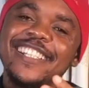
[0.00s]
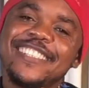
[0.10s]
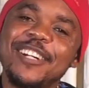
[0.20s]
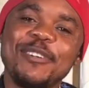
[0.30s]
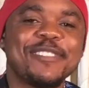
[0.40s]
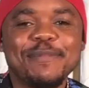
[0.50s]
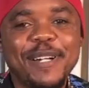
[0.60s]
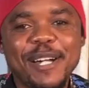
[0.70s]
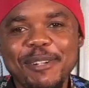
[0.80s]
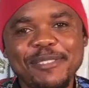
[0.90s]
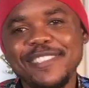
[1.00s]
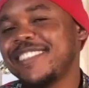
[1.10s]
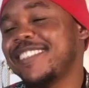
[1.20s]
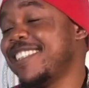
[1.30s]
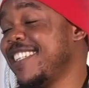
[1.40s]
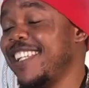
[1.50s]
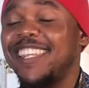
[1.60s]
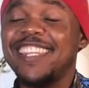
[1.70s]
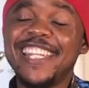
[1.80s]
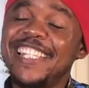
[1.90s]
talked about the
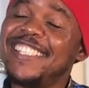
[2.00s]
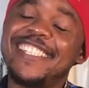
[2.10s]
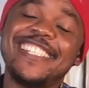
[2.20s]
things